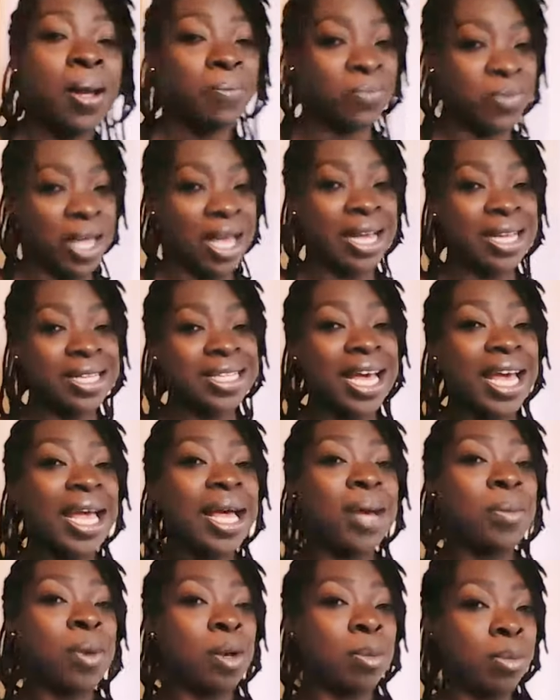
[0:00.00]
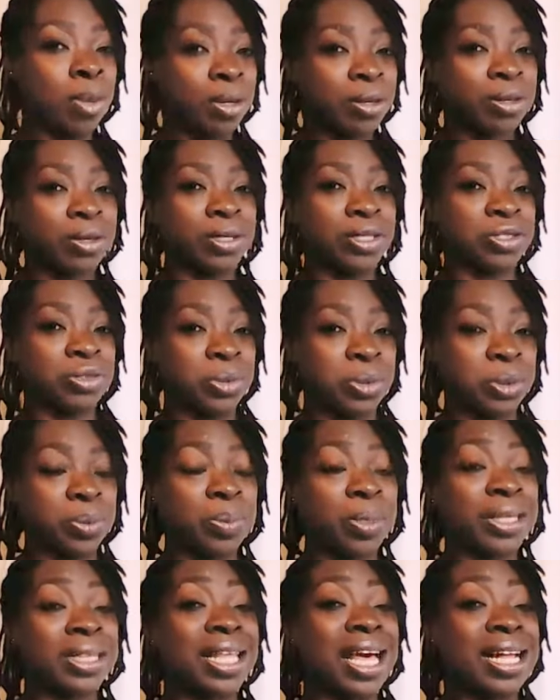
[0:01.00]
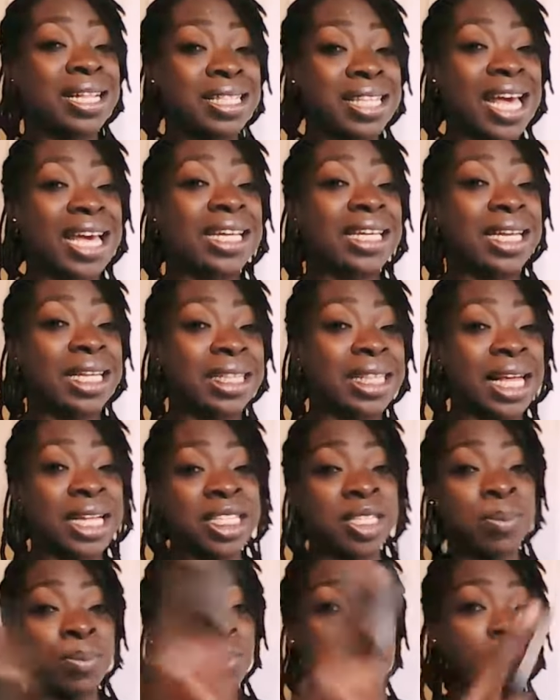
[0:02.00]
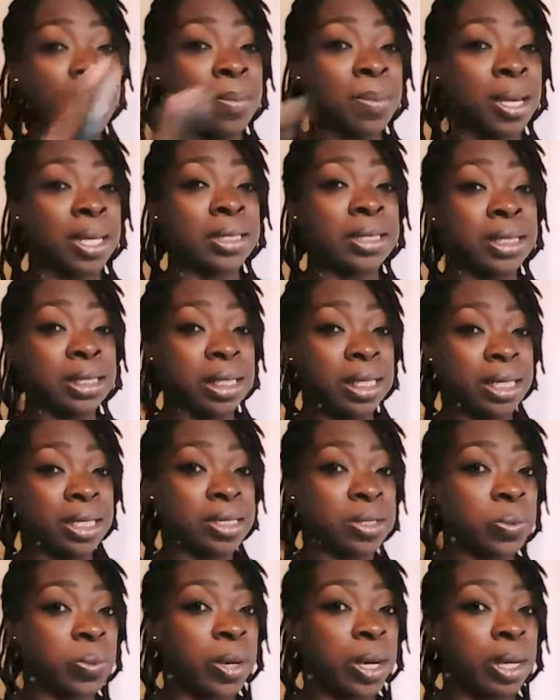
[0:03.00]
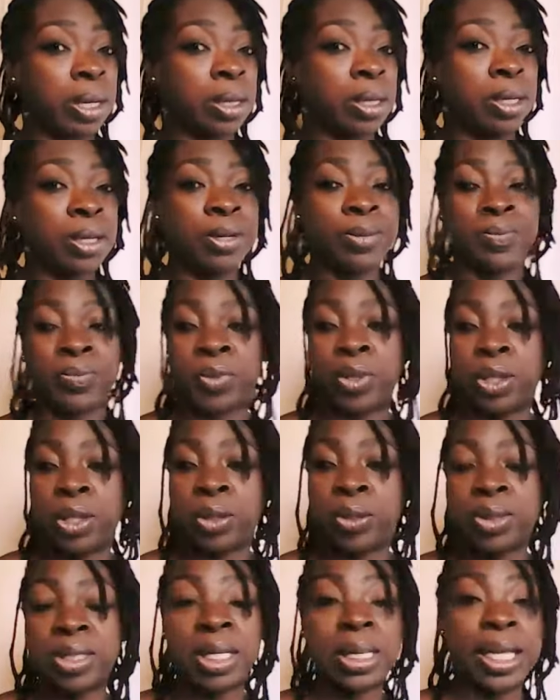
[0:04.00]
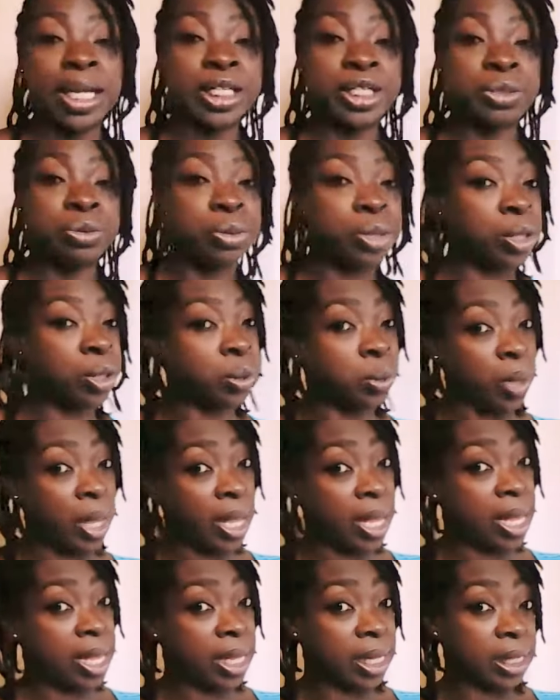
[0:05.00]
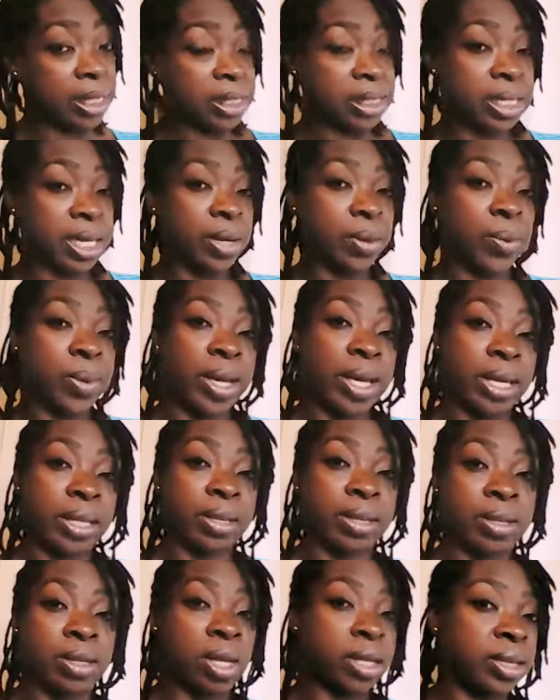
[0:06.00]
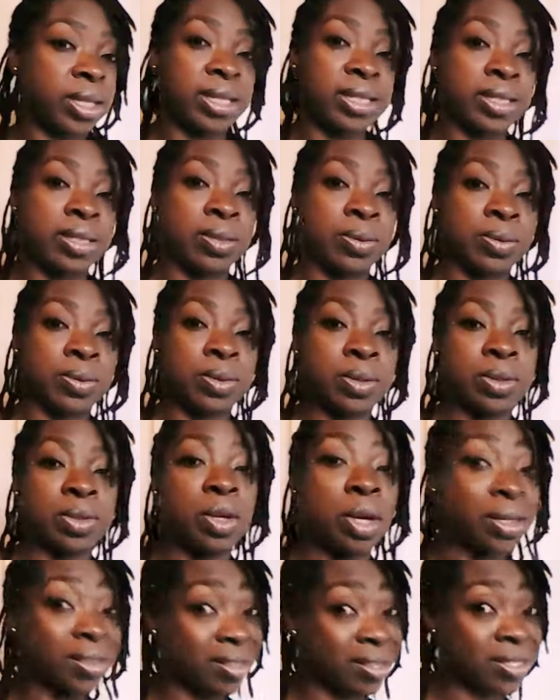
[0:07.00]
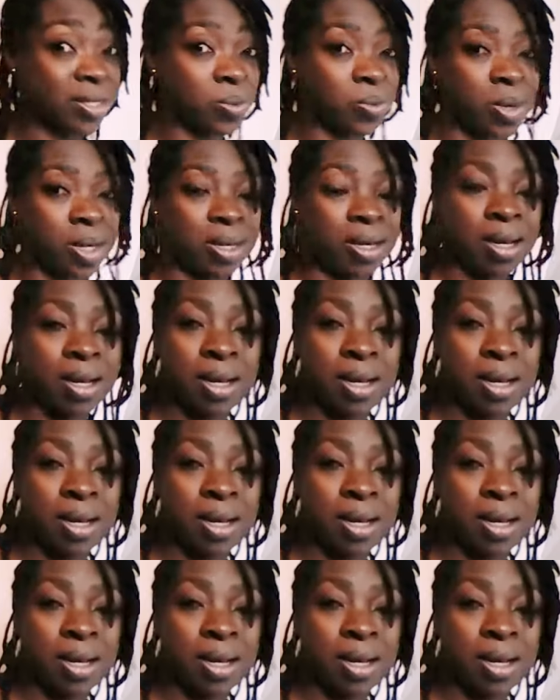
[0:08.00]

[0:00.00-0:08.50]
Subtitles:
Yes, I am on birth control, but I need that spray mentally as well. To let you know, hey, stay away. Not this zone. Not this one.